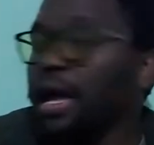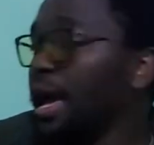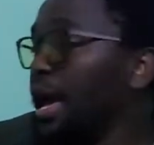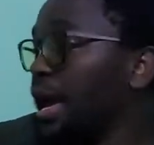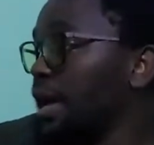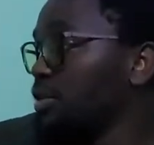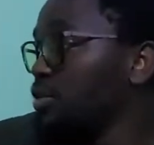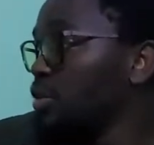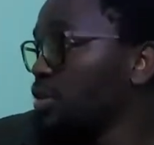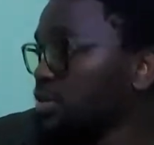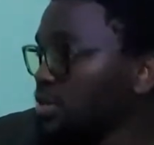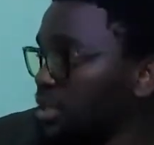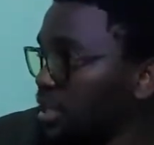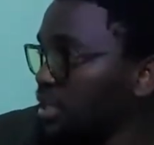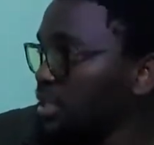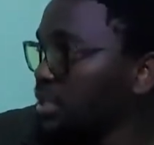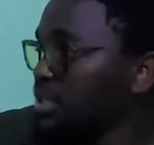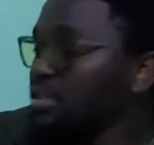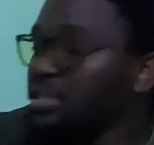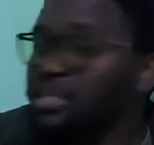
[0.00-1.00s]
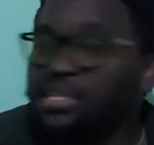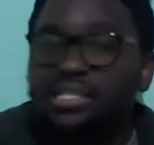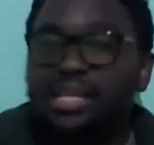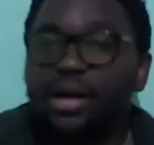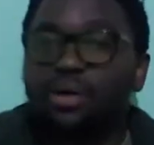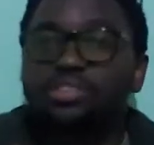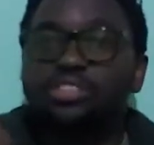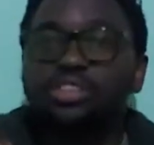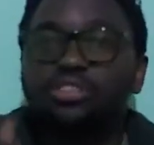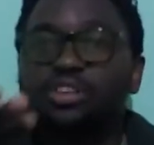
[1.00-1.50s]
Hey, no. These
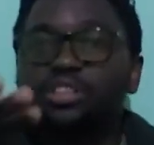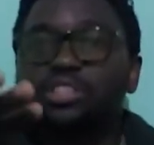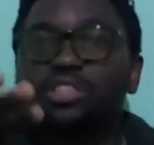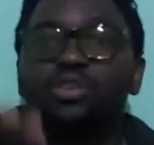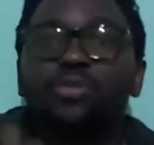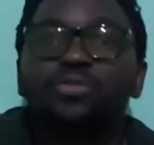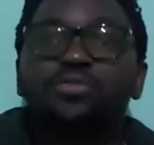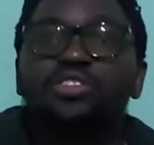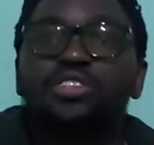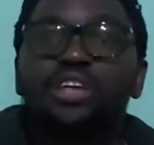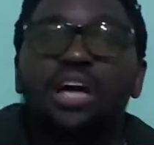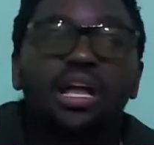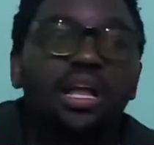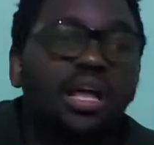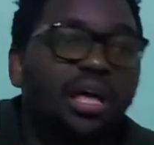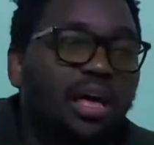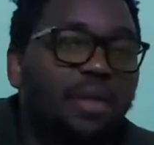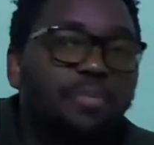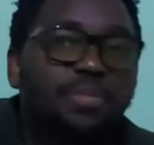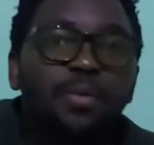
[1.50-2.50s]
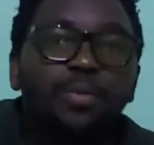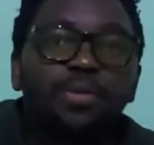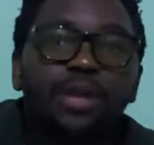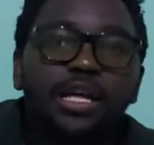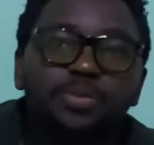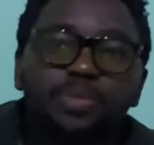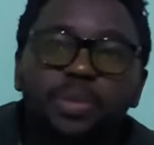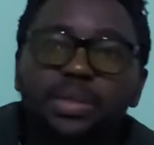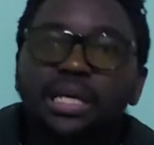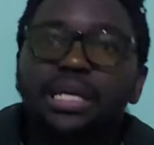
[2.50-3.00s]
languages are not official. People
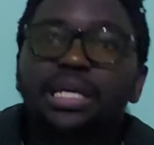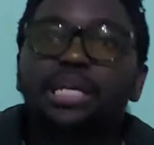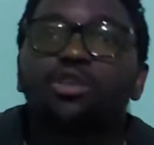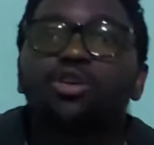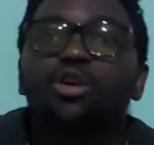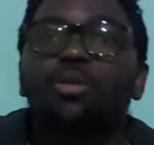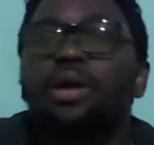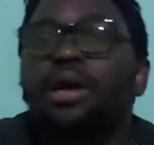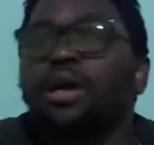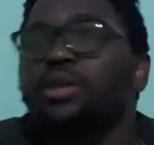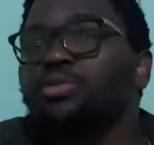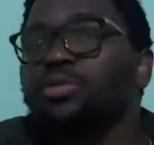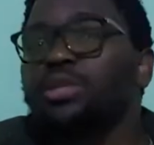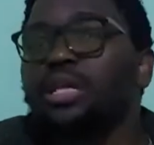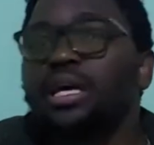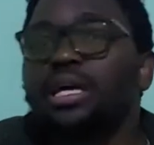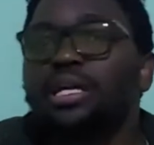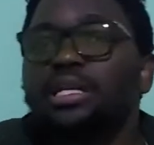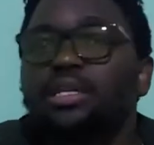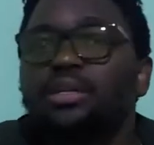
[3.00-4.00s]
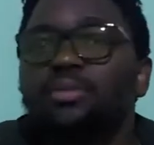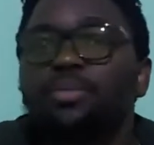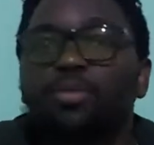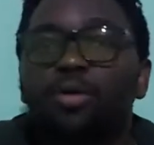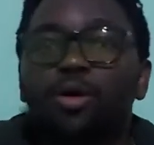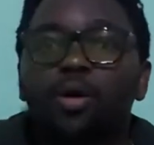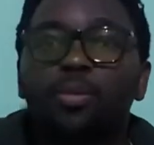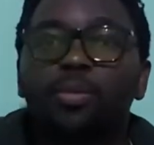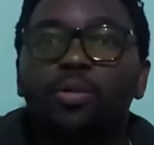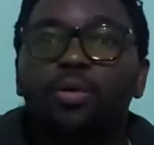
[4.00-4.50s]
are speaking Kilobedu there in
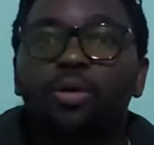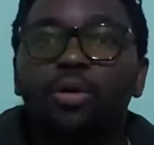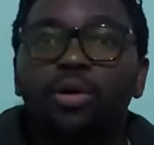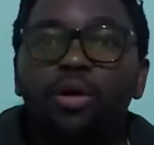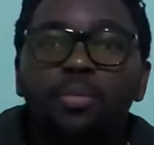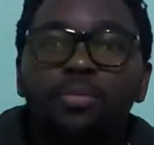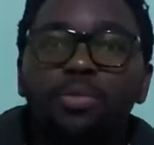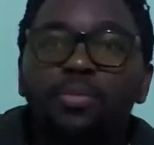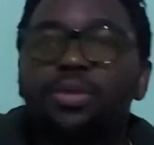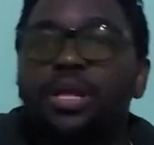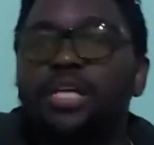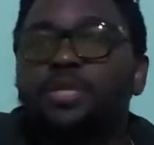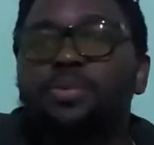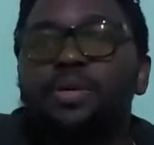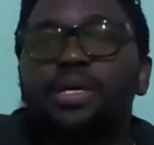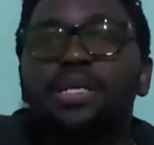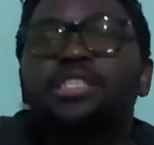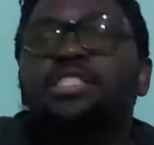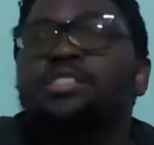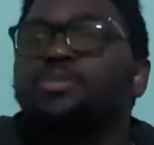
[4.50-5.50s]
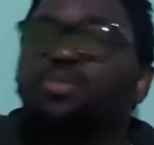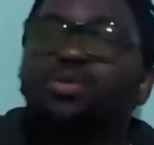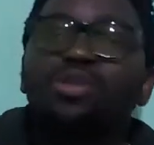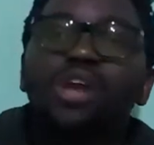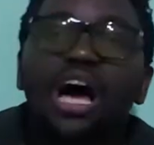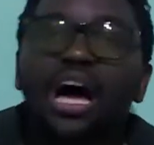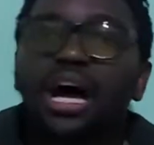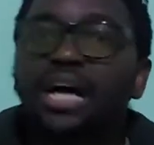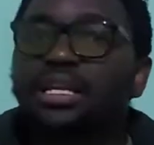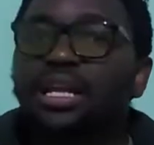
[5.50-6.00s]
Limpopo. People are speaking
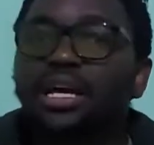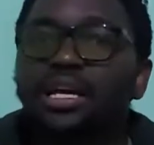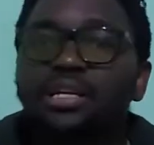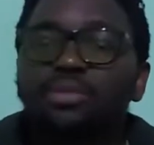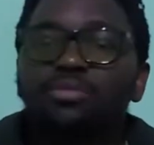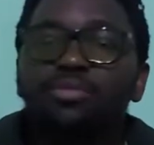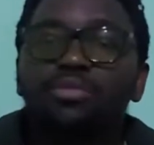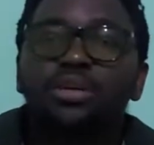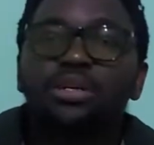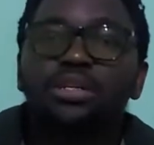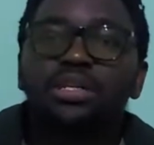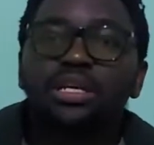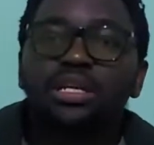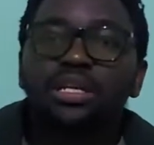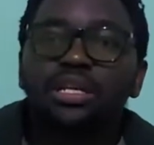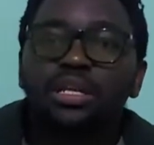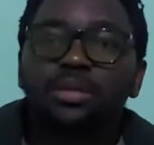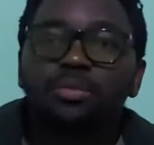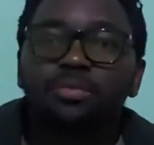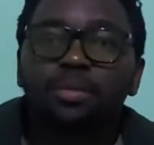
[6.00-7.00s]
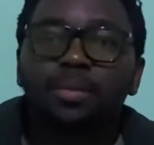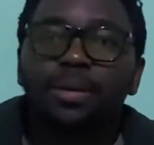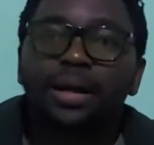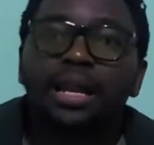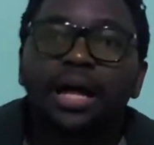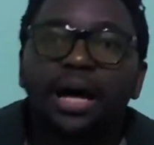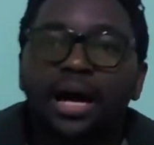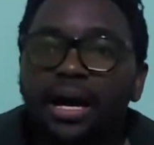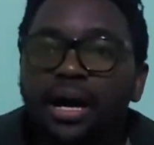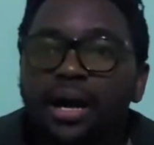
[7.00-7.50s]
Spulana in
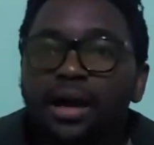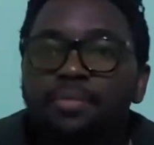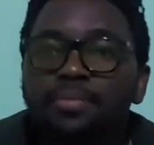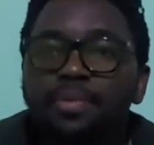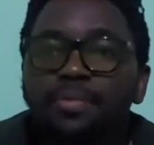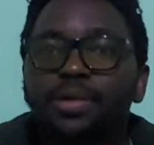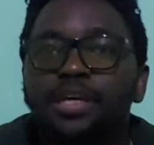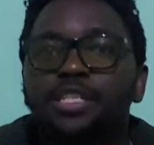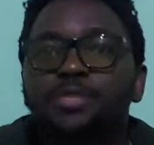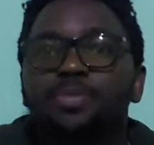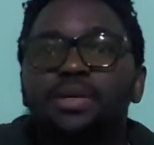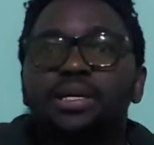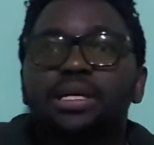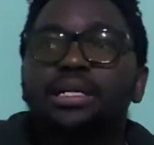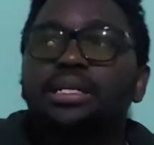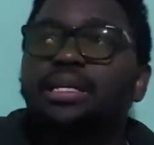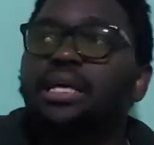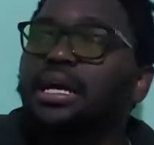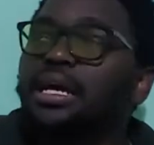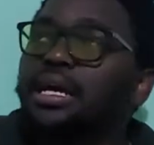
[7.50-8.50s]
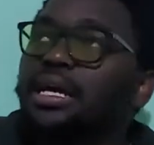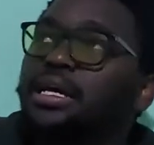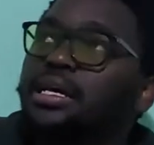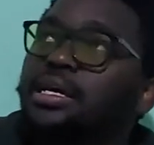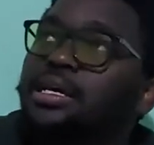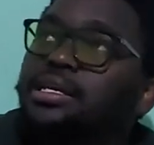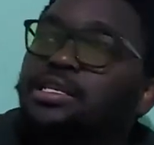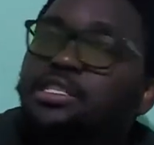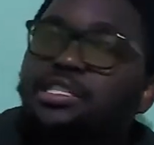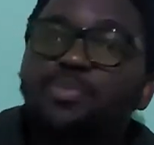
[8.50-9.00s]
Mpumalanga. People are speaking
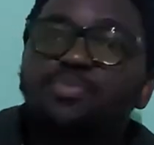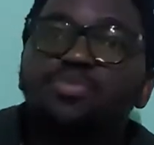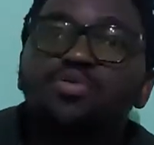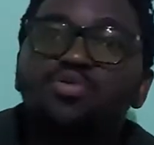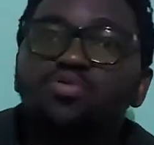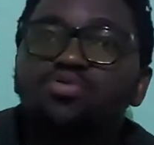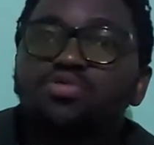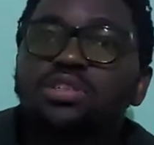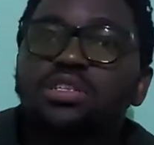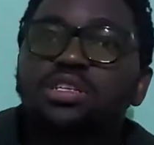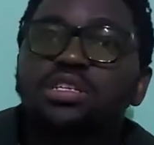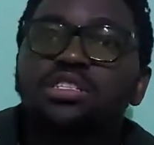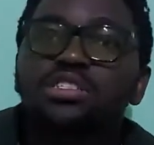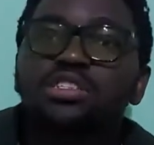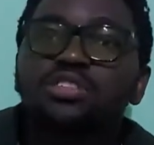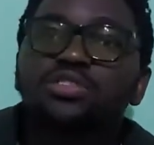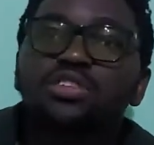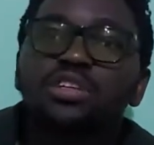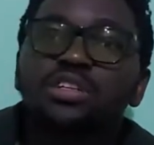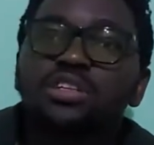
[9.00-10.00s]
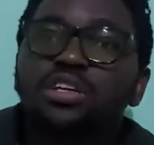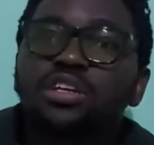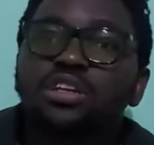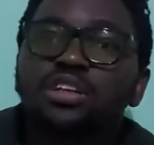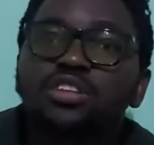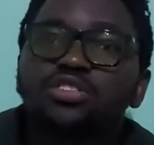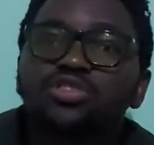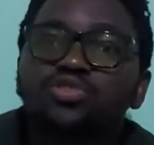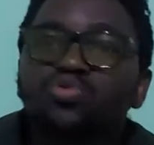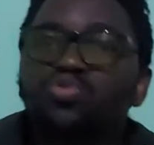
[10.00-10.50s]
isiPhuthi in
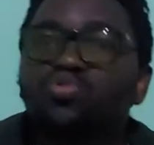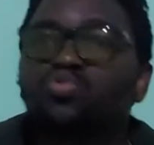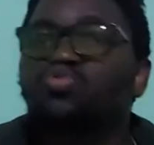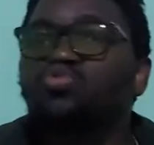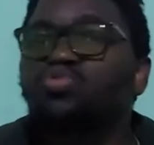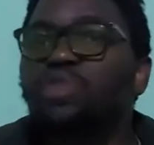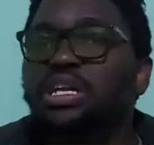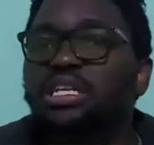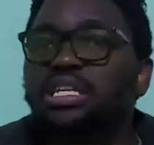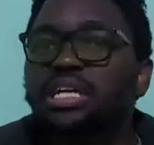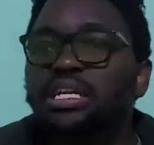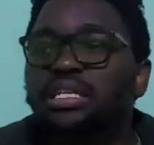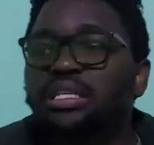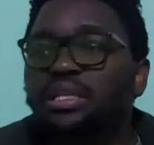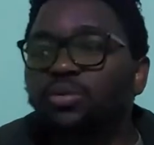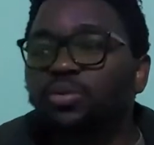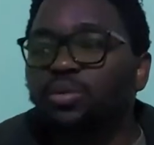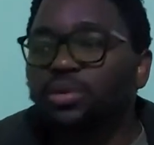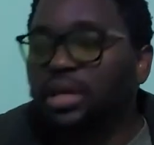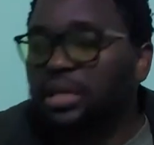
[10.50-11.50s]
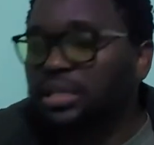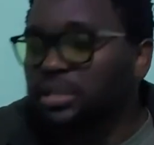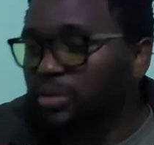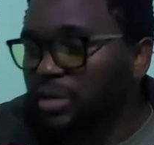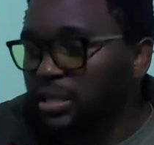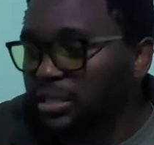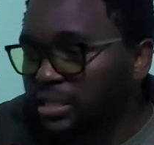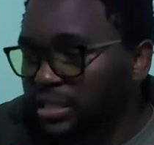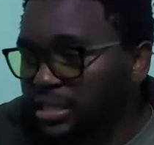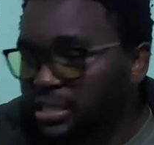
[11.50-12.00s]
Lesotho
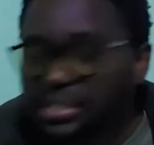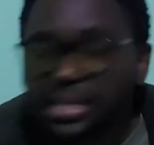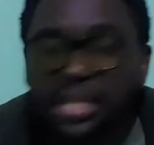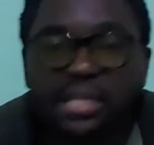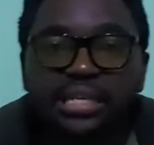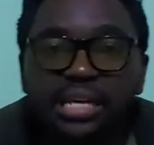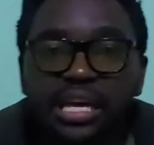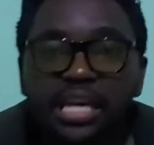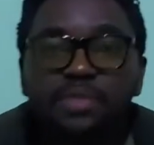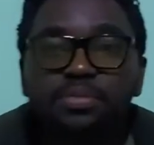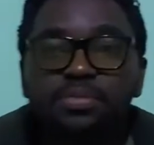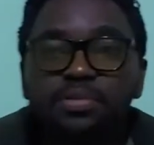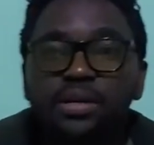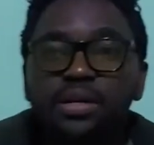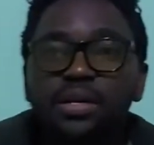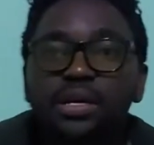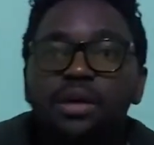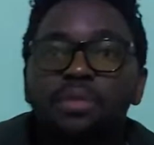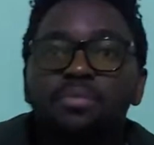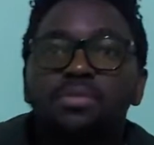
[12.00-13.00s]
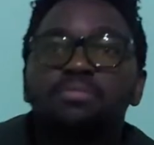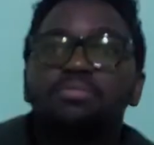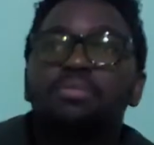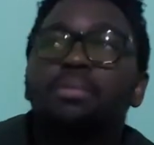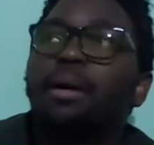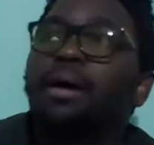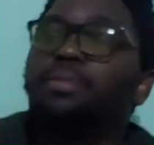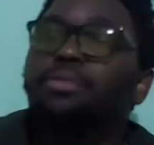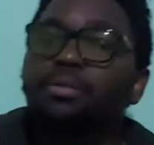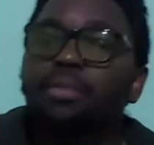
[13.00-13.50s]
and Eastern Cape. People
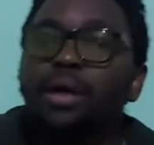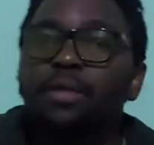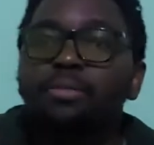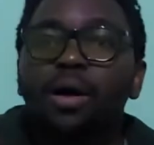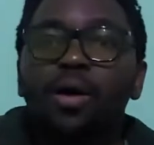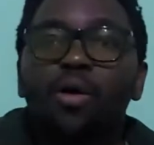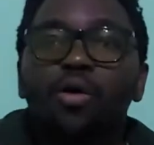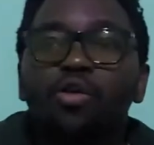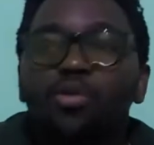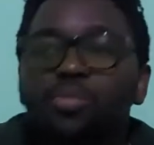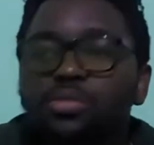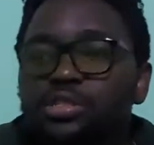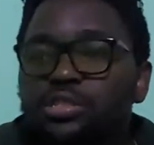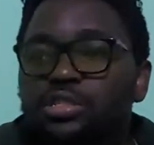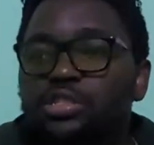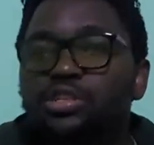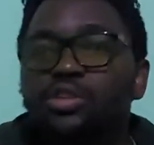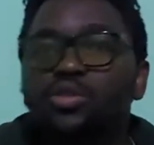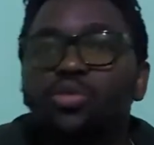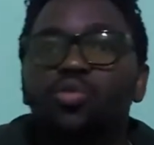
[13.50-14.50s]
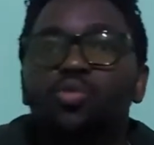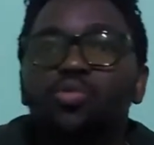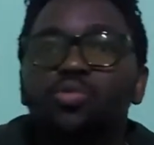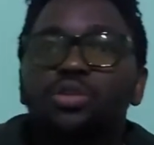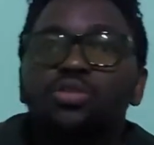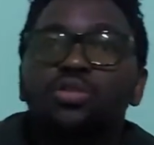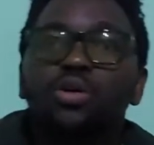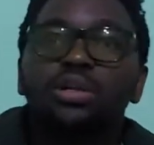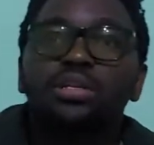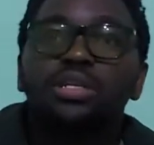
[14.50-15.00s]
bakhuluma
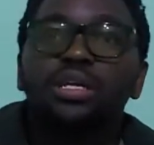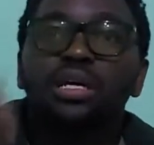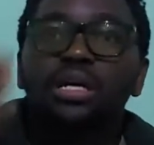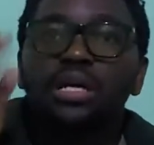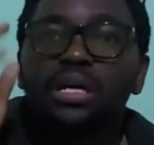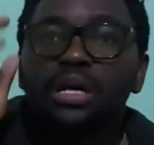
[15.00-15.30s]
isiHlubi ndoda.